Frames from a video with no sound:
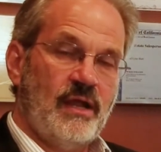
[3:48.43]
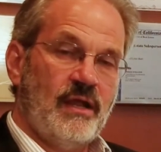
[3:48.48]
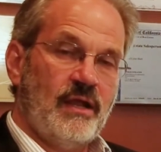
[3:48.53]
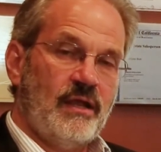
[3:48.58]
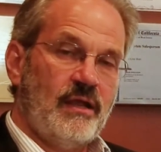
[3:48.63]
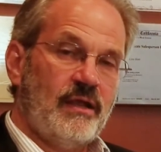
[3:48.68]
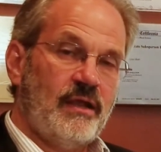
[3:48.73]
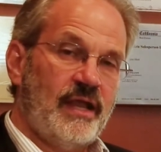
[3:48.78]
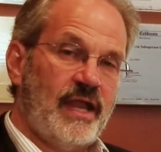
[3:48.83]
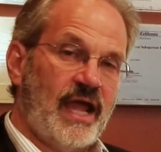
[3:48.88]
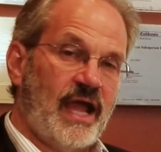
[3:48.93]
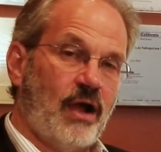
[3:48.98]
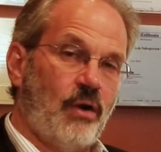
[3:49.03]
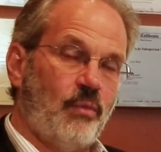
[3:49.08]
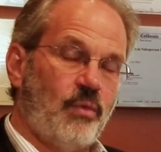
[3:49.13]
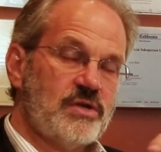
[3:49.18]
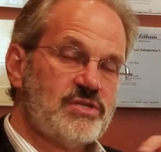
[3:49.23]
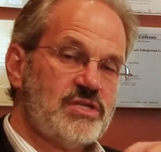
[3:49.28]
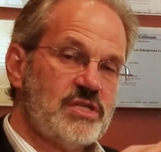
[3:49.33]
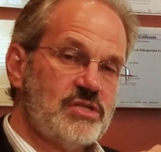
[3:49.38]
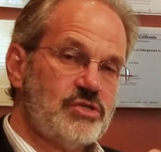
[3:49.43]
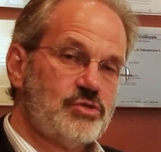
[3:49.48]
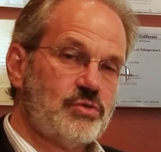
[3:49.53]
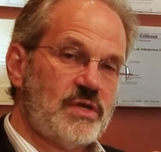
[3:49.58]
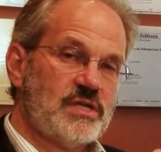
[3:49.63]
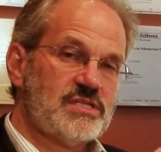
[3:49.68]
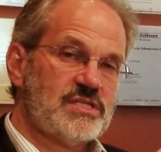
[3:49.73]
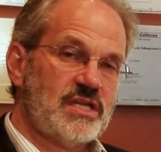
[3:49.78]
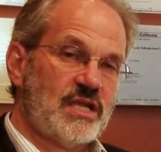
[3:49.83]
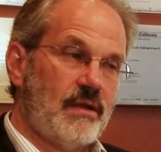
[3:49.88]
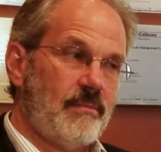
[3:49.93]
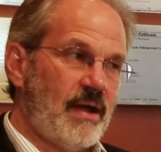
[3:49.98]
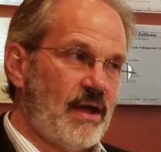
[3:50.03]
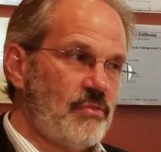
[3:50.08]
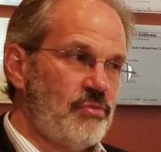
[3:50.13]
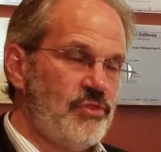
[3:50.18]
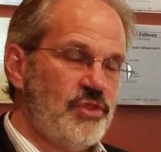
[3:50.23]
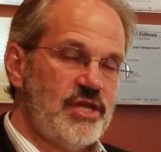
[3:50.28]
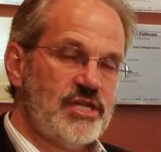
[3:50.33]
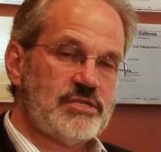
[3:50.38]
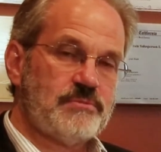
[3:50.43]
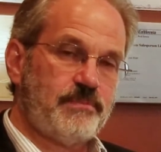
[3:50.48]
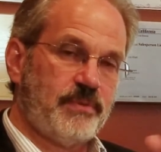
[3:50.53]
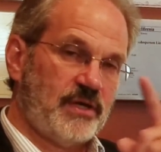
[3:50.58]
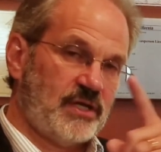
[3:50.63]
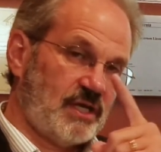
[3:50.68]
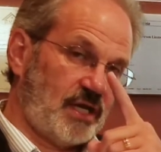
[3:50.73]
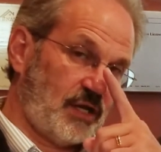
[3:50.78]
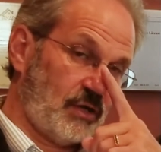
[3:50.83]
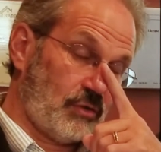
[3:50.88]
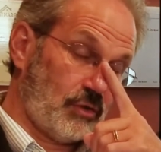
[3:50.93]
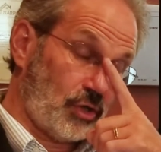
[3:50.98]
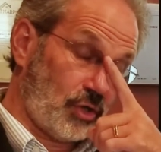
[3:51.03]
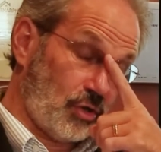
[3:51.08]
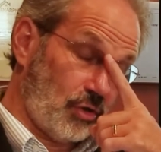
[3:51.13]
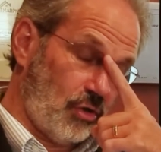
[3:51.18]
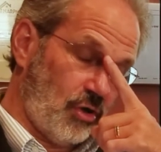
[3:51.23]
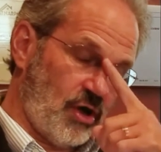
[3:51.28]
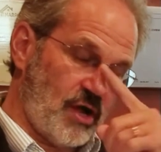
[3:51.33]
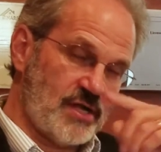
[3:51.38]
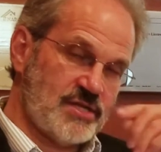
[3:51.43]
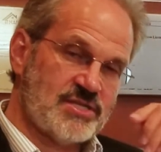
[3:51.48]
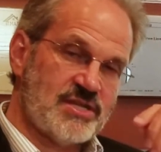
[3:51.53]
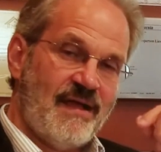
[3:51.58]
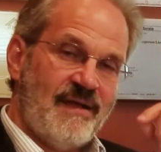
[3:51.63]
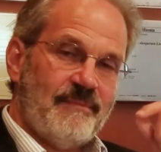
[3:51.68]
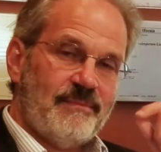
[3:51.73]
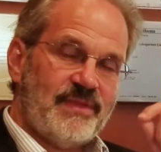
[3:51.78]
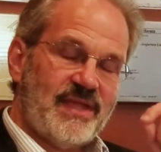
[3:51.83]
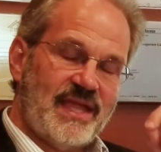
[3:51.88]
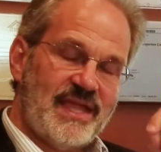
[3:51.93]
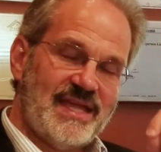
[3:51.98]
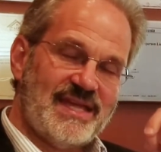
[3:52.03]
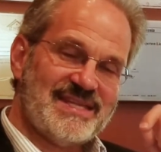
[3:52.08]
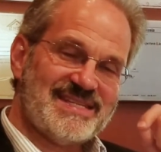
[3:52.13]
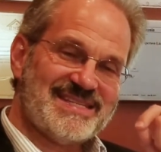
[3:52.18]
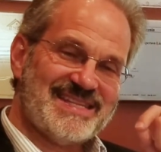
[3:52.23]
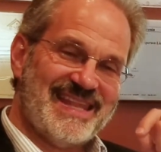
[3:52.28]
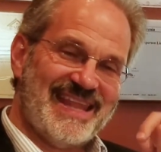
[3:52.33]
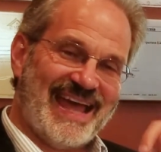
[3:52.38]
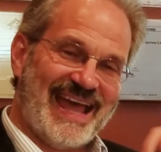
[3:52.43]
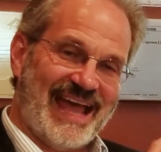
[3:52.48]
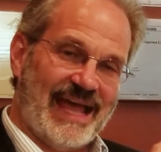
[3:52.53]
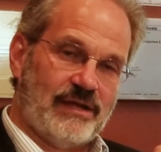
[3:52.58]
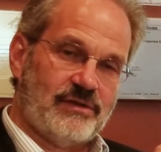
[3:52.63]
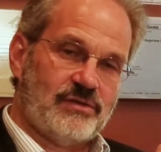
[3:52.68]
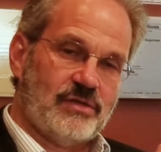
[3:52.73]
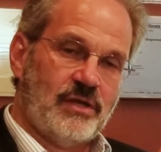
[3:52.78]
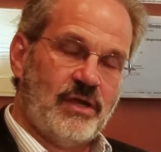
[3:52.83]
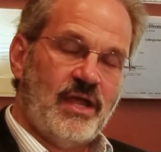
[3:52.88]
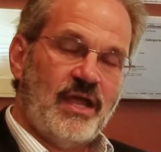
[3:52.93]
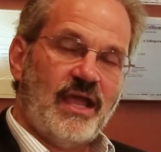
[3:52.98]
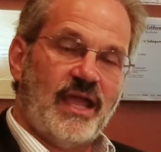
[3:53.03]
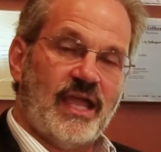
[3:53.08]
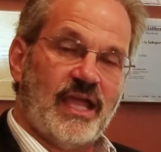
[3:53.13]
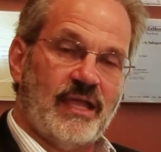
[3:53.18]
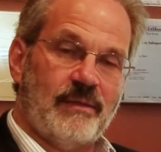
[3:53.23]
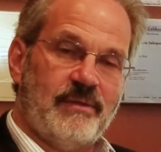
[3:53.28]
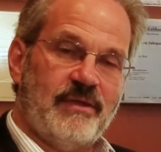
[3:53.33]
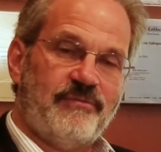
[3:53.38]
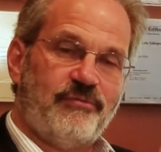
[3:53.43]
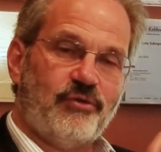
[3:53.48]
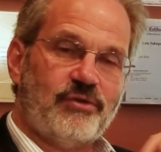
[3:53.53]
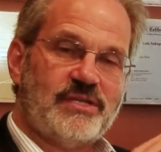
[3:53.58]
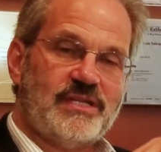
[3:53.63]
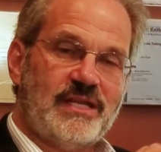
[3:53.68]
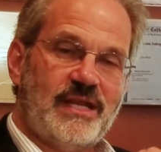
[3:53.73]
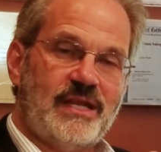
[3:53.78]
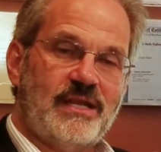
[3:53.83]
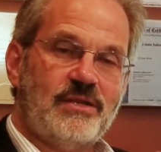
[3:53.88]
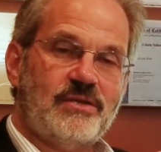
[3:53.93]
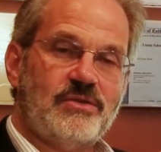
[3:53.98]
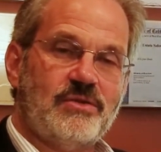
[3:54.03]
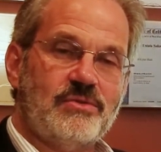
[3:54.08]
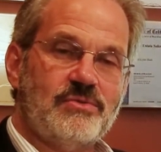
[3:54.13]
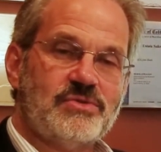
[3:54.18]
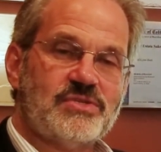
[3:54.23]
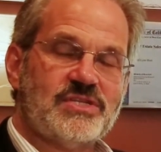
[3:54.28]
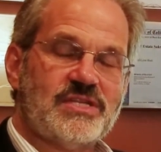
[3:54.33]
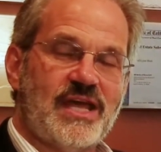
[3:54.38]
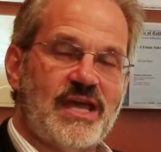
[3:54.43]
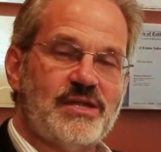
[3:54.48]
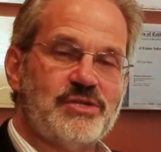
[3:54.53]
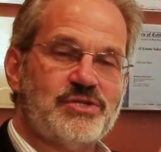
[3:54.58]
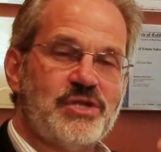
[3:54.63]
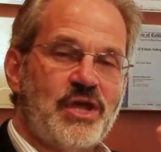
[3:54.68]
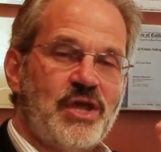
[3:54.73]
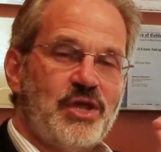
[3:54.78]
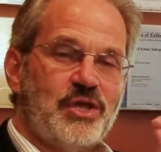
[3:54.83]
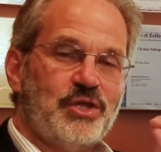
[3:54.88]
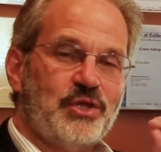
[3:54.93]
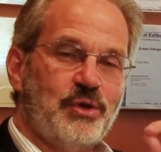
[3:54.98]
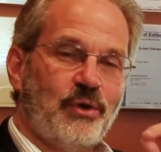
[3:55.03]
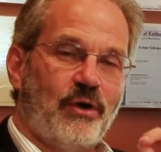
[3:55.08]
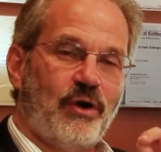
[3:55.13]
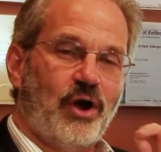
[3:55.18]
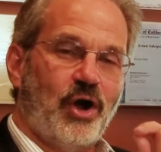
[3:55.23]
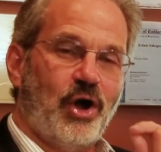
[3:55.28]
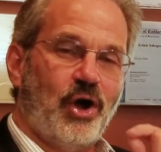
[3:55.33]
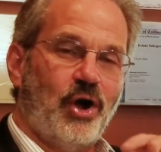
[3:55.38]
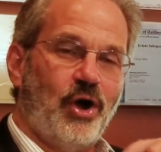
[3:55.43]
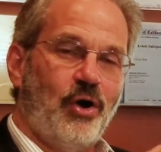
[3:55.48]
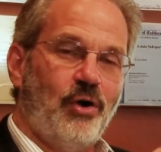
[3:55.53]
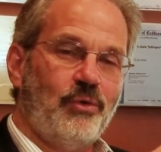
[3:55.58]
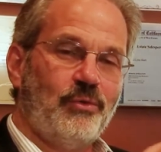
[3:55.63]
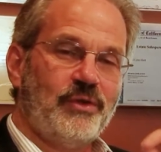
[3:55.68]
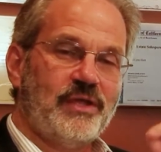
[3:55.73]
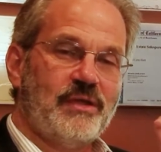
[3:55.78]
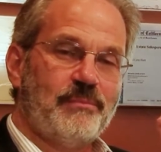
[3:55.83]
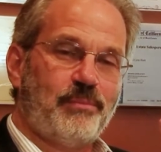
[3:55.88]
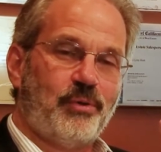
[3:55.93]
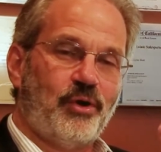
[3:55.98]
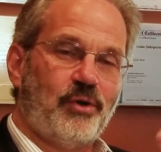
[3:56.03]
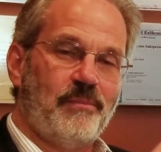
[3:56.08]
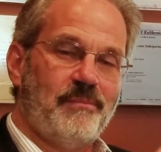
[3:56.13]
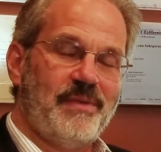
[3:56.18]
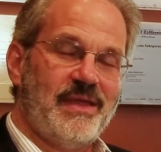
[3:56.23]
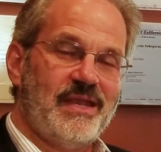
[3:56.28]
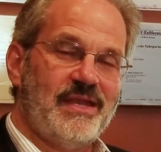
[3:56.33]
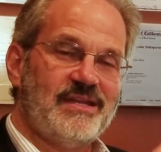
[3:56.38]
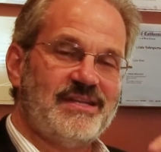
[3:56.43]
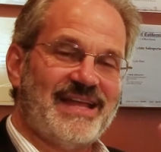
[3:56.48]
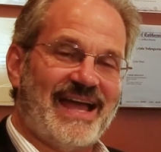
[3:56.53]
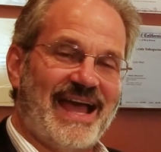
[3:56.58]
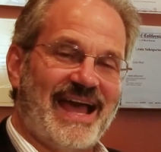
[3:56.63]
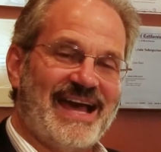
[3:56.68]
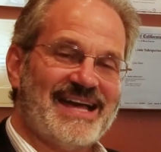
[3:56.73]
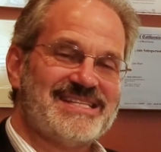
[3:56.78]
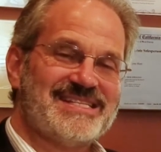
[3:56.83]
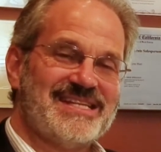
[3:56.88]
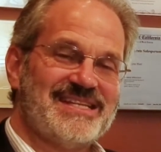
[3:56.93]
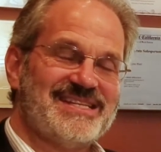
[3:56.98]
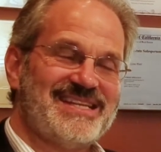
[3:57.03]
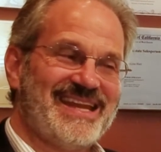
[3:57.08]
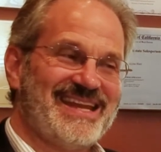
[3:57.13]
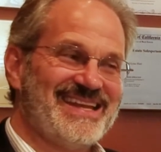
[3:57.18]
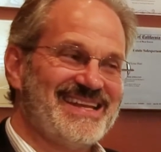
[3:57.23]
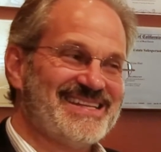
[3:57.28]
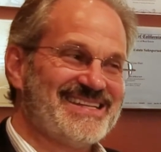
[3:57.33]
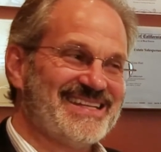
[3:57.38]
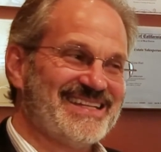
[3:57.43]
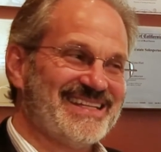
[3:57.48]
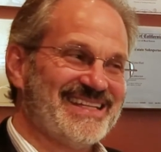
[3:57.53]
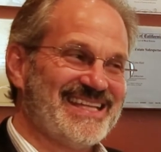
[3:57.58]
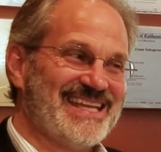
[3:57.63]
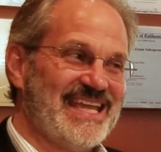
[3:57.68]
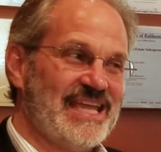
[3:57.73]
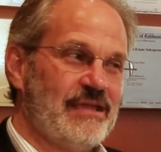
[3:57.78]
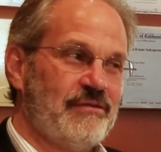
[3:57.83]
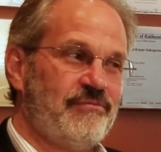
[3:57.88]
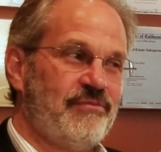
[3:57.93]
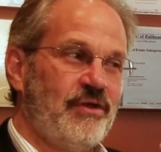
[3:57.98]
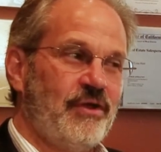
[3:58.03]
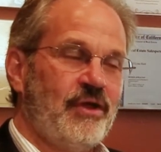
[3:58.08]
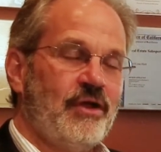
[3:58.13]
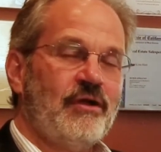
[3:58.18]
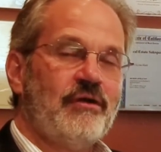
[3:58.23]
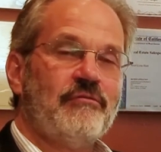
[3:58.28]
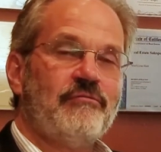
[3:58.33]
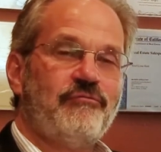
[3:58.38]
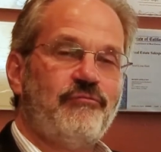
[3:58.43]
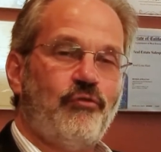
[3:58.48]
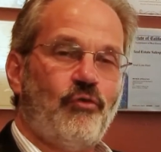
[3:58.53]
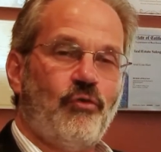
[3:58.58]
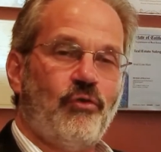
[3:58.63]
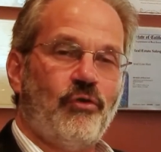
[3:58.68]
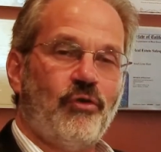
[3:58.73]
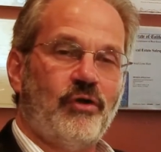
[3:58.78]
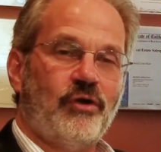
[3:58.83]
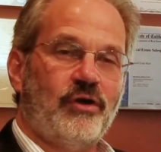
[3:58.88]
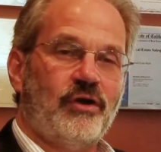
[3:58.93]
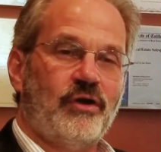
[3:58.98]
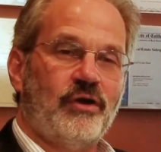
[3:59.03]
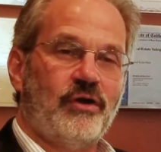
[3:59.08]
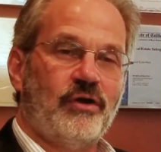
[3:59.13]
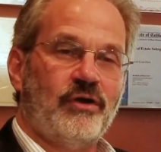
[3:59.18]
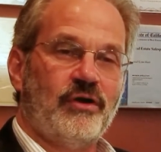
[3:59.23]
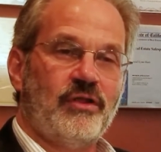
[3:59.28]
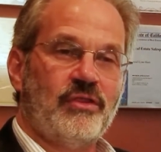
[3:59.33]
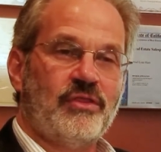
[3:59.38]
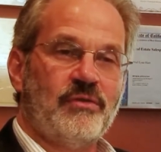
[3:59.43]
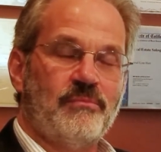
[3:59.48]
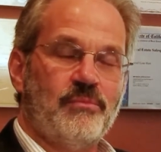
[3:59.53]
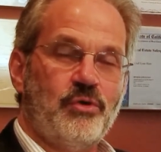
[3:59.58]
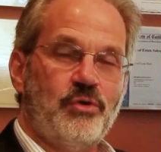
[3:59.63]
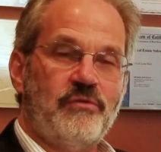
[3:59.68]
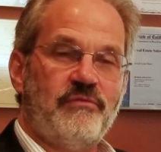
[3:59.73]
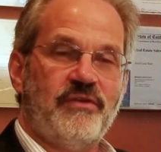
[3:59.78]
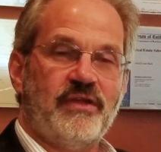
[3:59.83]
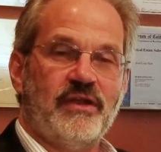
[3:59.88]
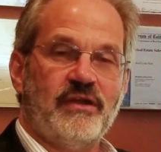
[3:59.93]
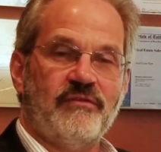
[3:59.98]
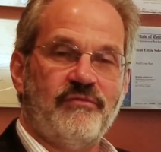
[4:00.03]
Now, what's interesting about this particular clause is that AB 1482 says you're only permitted to ask the tenant to leave for the move in of